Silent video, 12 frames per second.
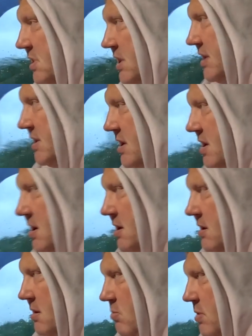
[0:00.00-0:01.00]
And
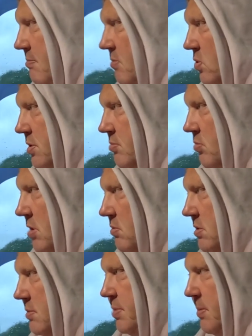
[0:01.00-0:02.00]
it went more than what
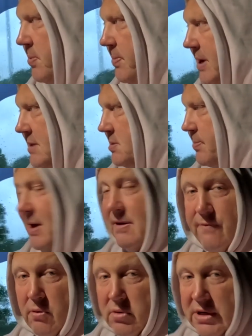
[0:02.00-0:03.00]
we'd be prepared to pay
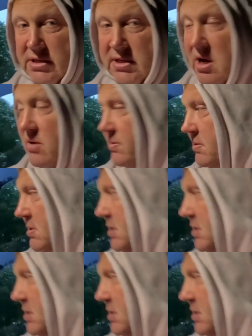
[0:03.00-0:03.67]
for it, so